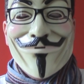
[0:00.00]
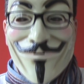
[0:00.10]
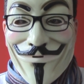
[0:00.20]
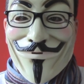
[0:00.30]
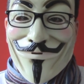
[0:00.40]
a
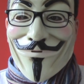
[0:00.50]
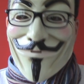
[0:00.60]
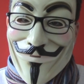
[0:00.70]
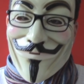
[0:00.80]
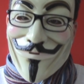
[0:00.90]
tactical
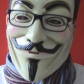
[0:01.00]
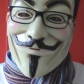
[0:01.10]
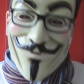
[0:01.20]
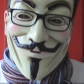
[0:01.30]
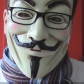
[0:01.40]
nuclear
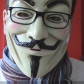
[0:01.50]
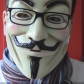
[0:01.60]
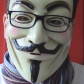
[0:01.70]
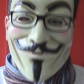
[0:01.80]
bomb,